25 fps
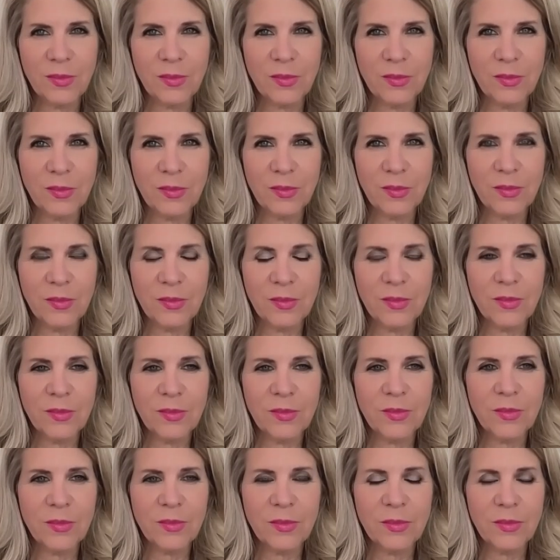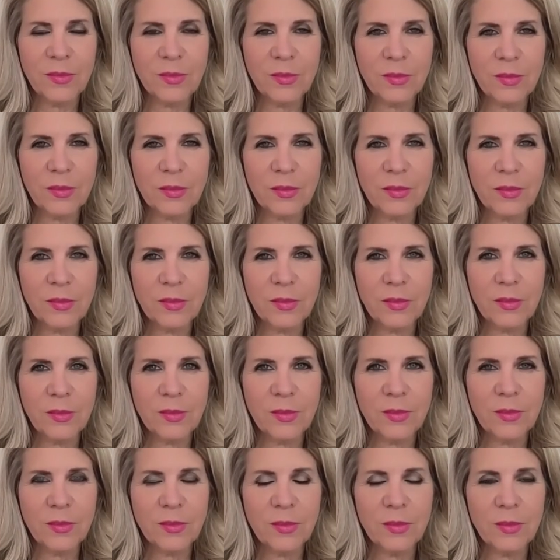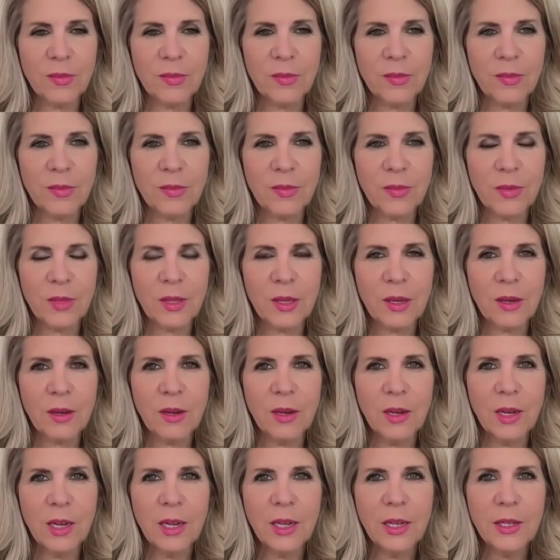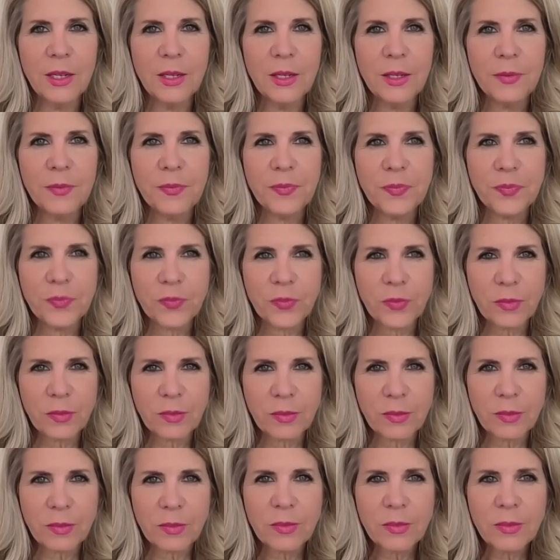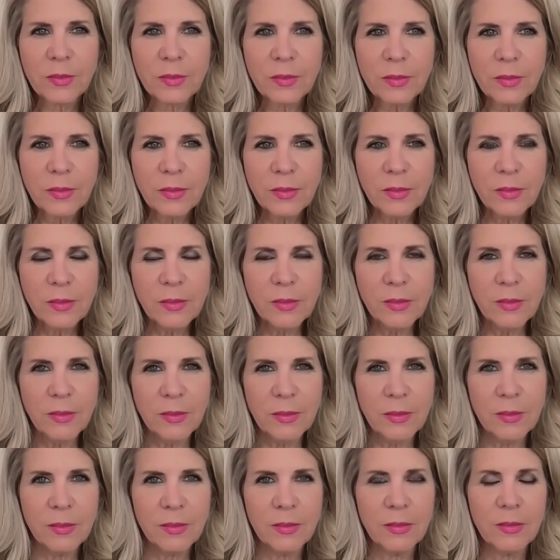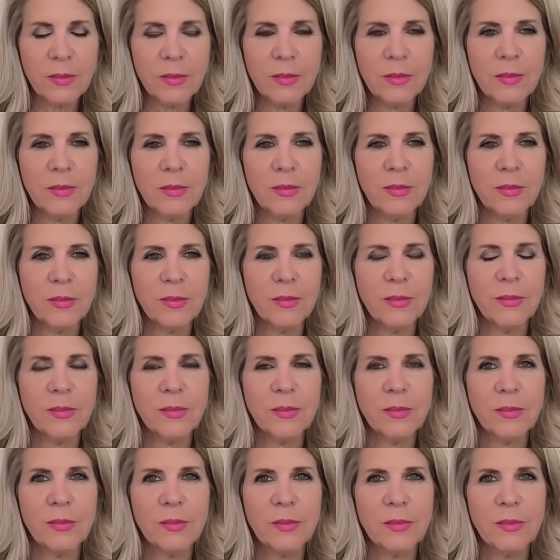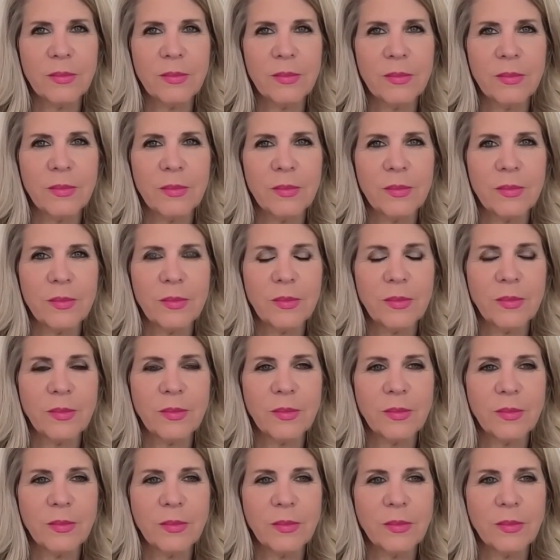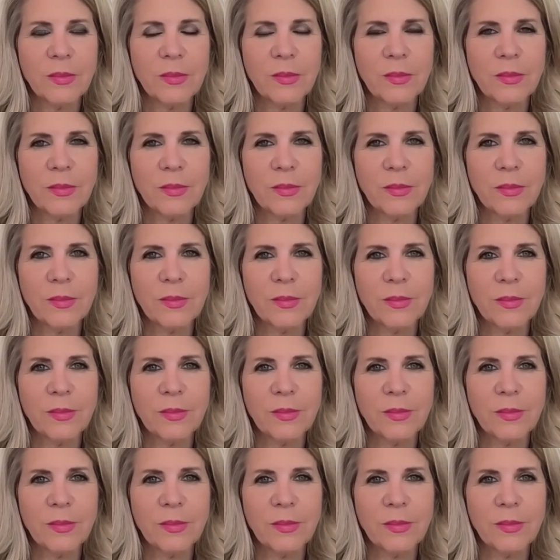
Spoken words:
The person shown says nothing.